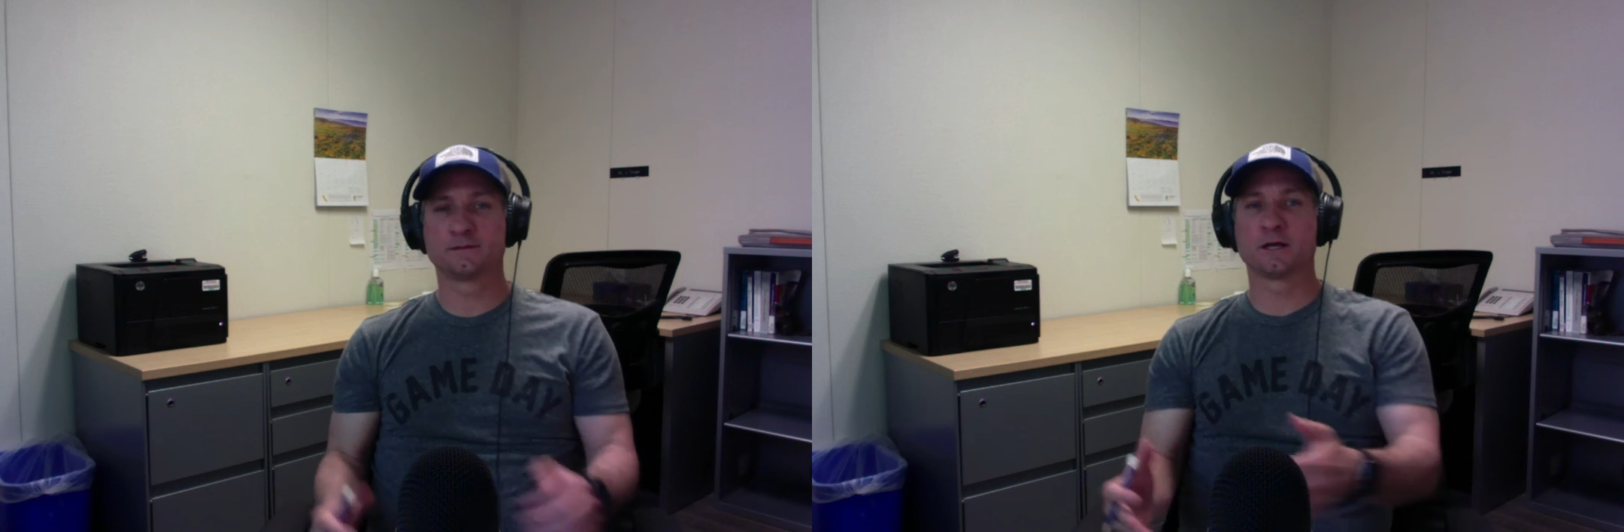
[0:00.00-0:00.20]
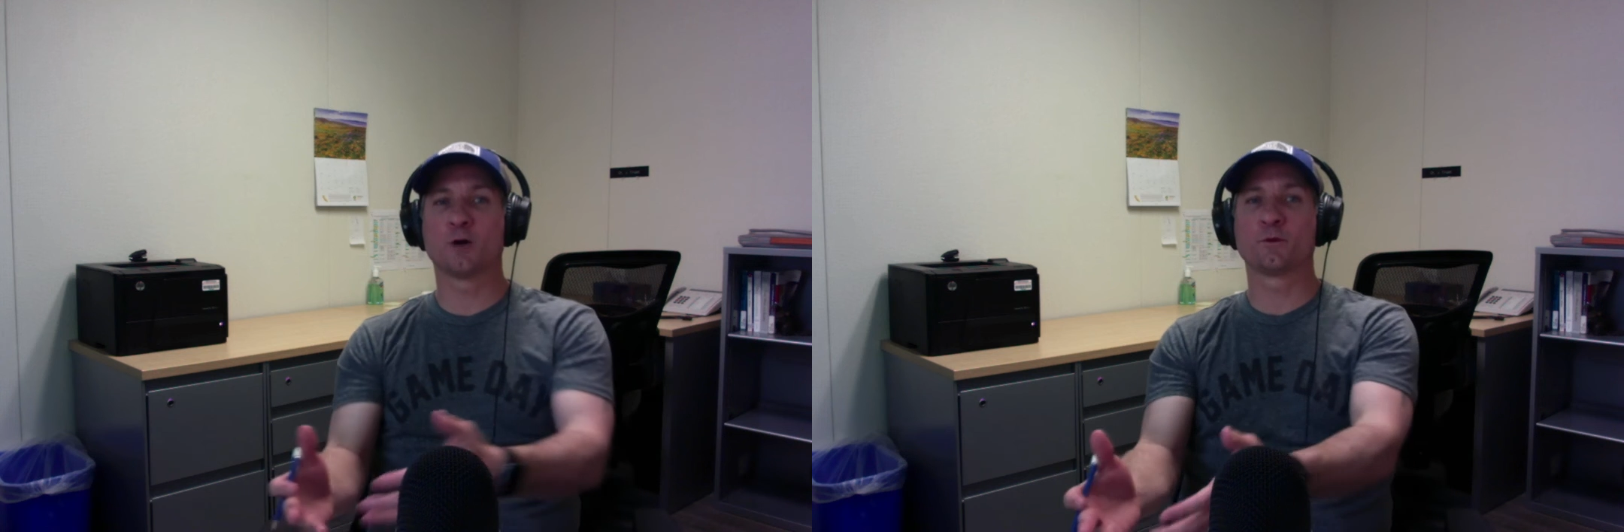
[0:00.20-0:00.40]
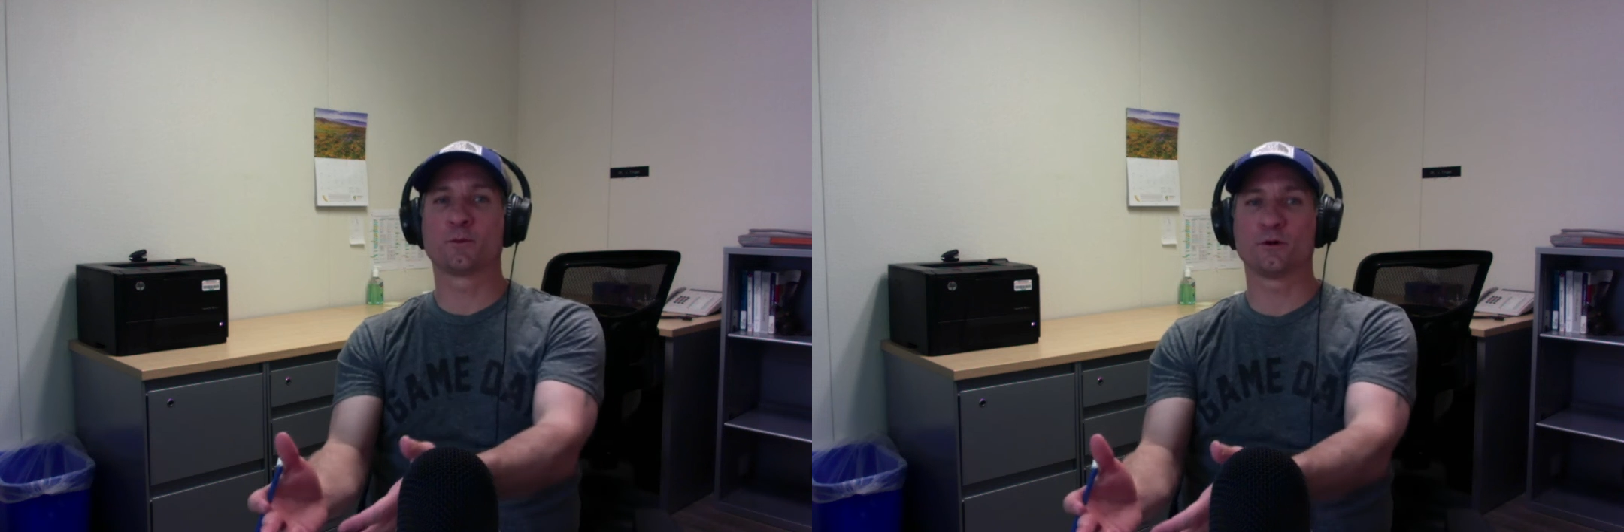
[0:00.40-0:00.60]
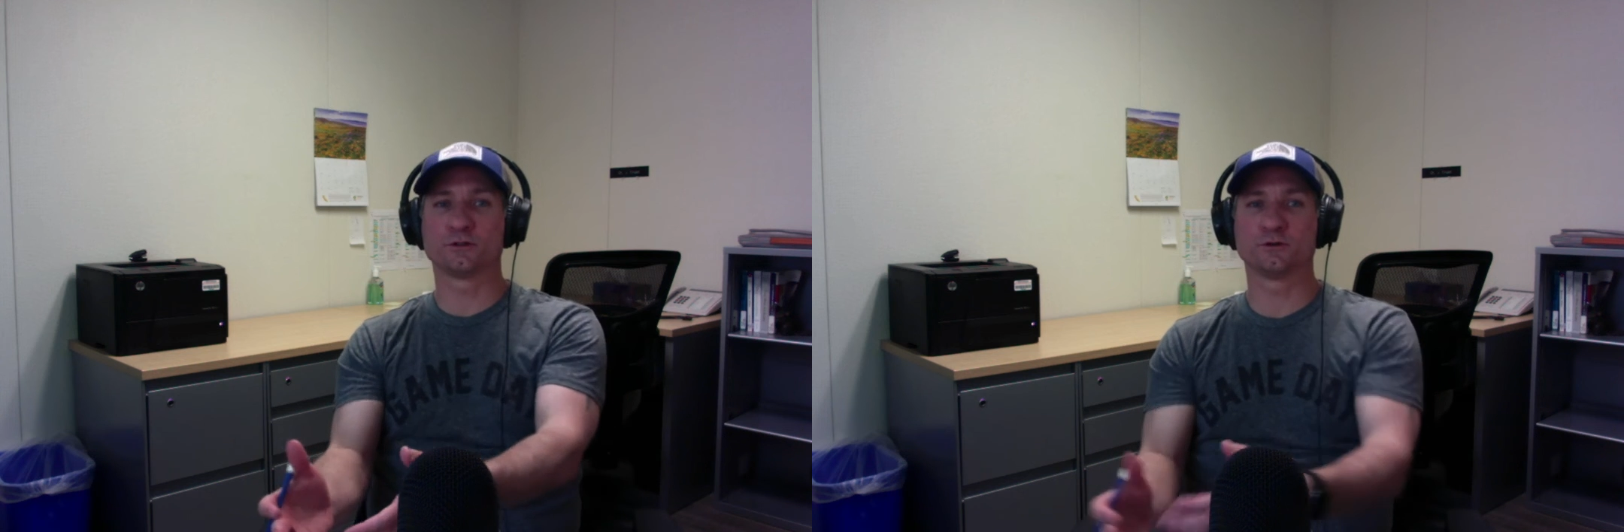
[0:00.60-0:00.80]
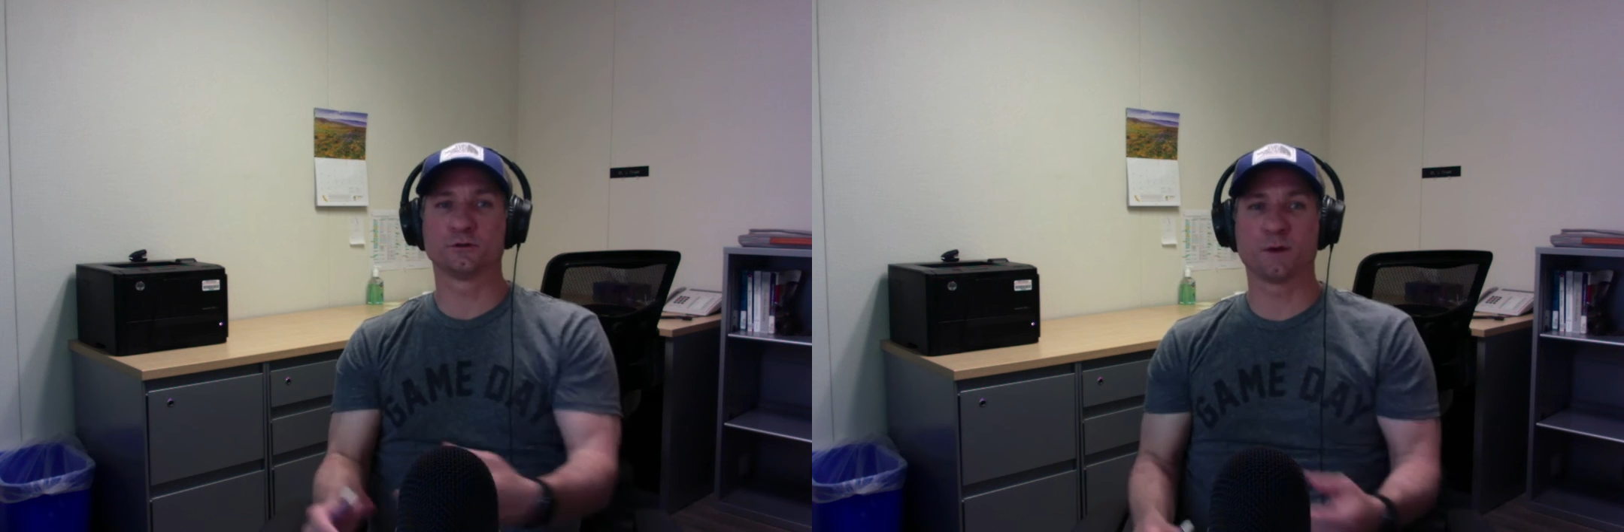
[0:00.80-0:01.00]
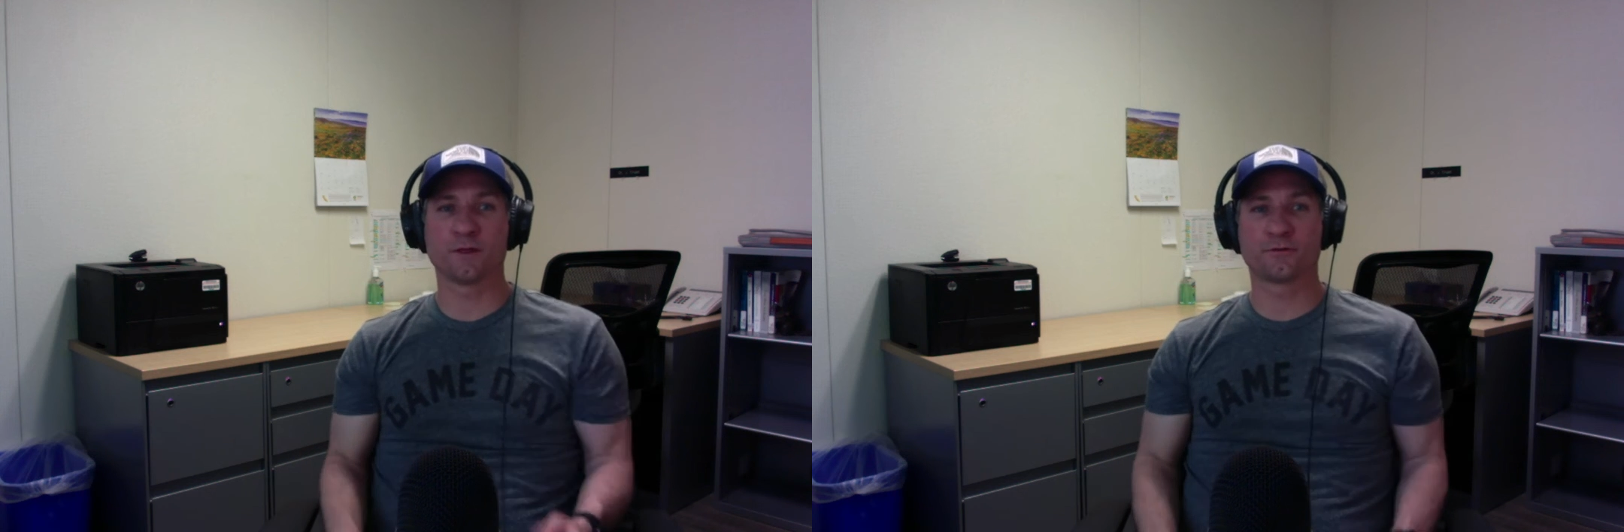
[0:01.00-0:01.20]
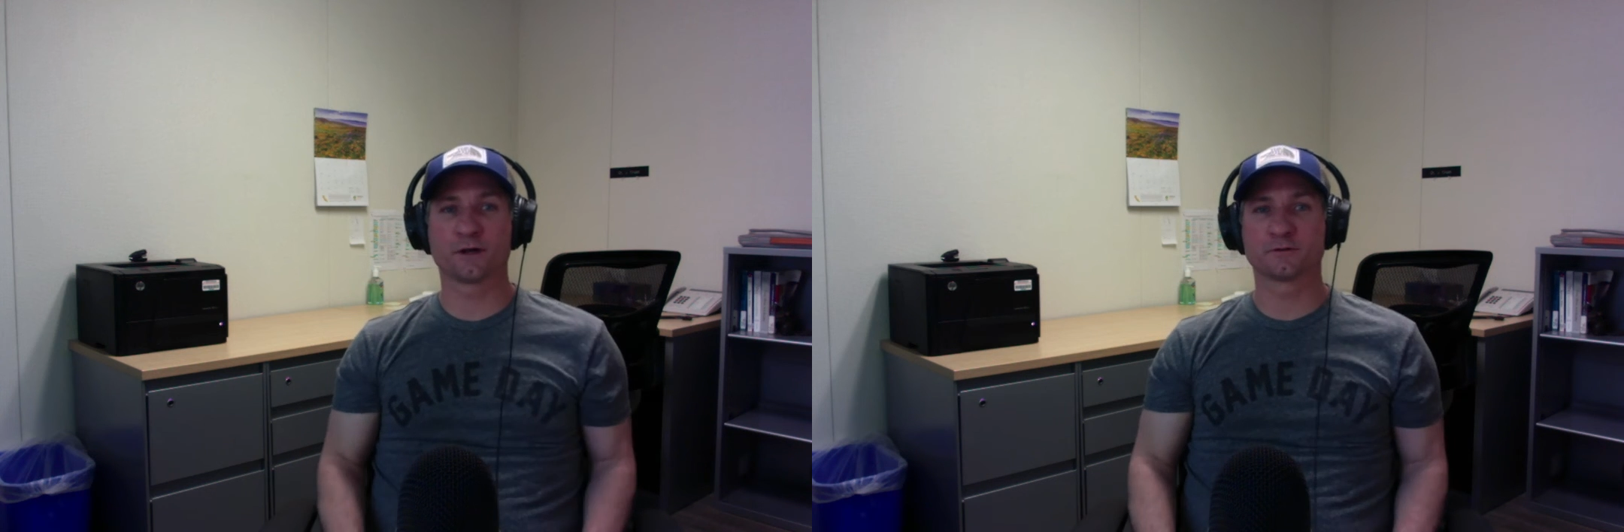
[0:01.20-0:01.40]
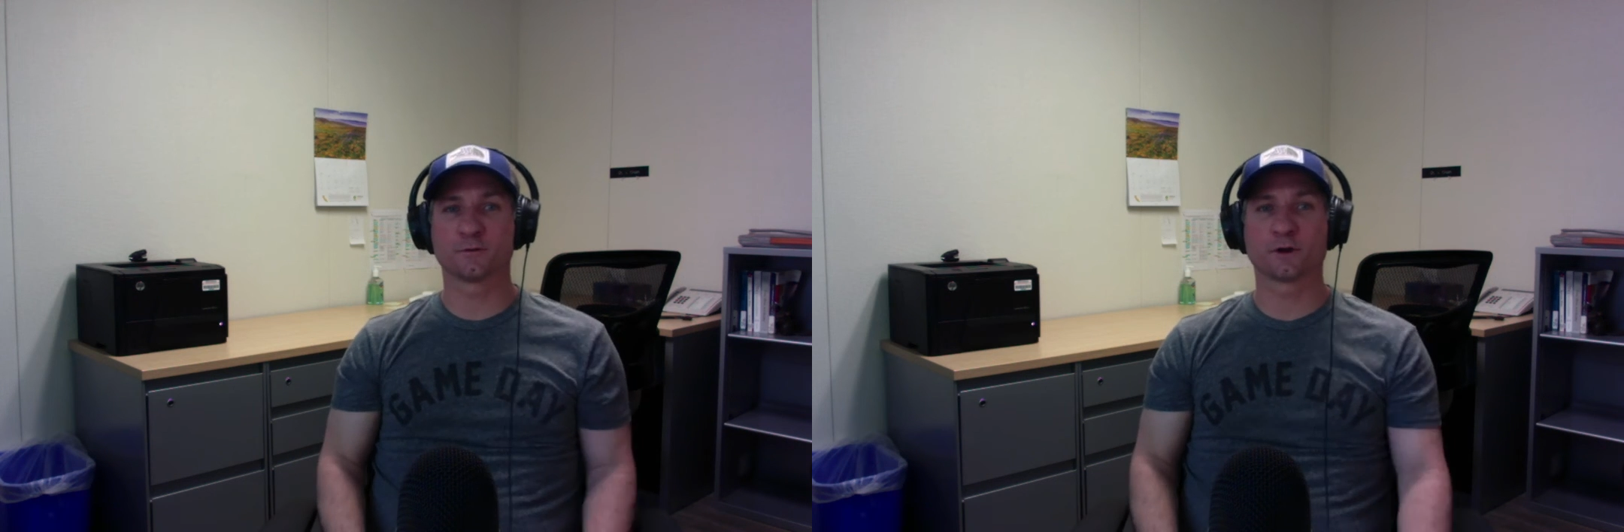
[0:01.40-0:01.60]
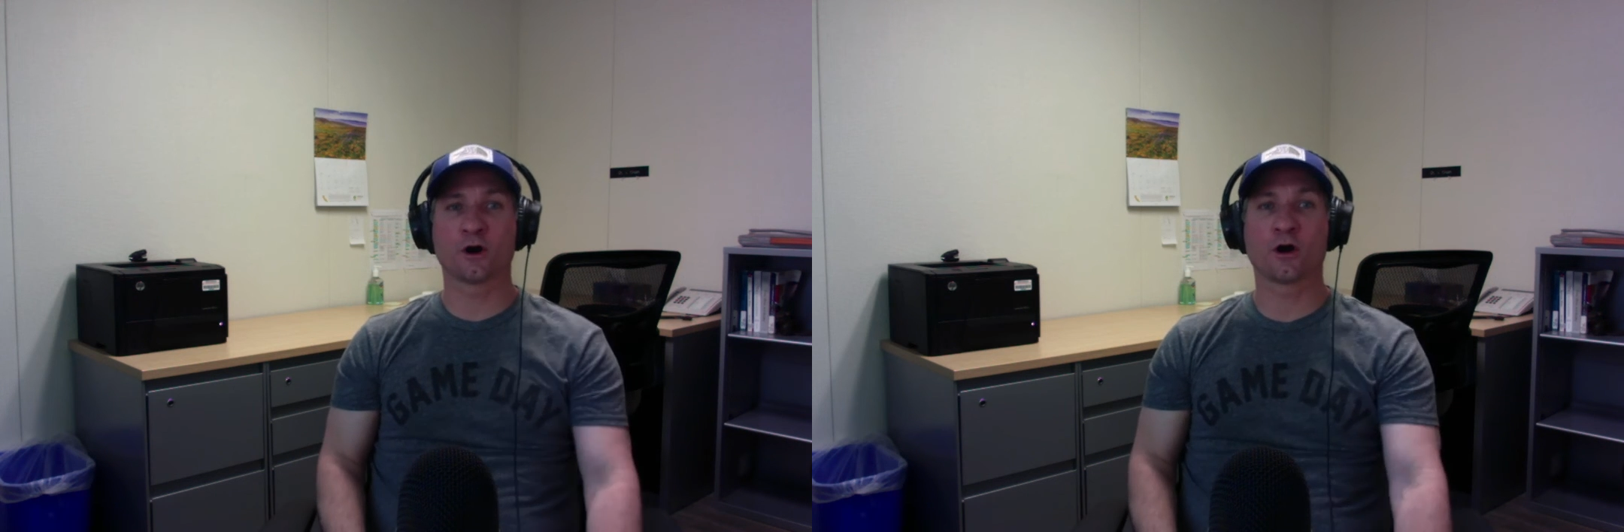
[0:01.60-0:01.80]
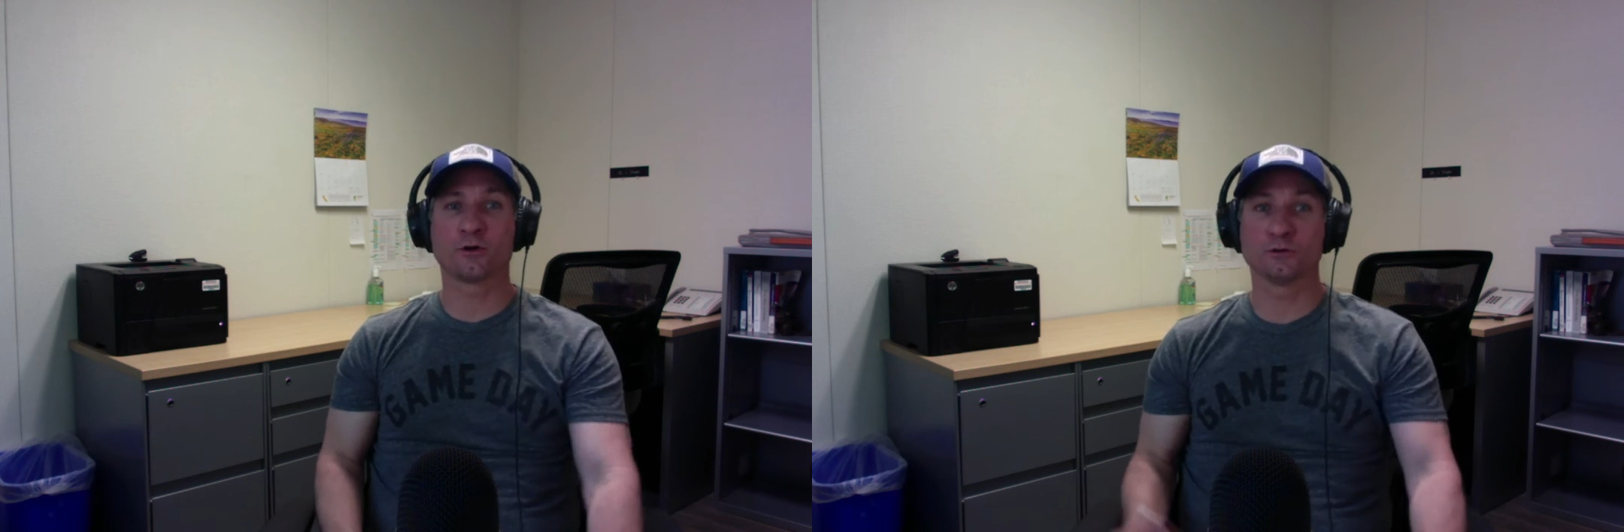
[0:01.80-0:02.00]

To help the person who's been thrust from the car,